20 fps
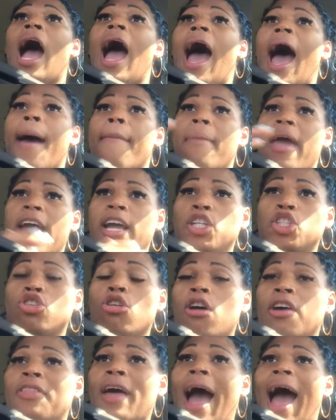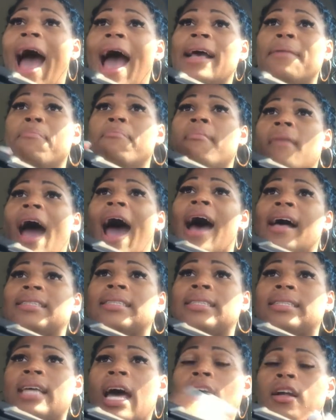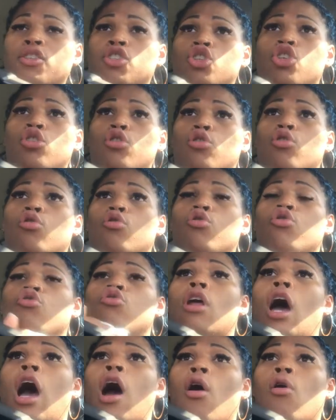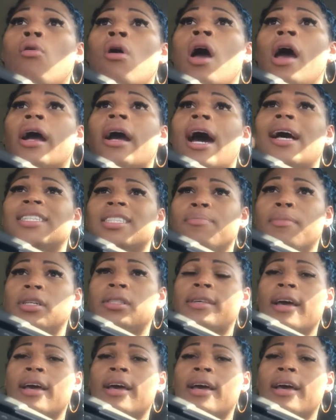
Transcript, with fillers: I made sure that I, I stuck to, you know, customer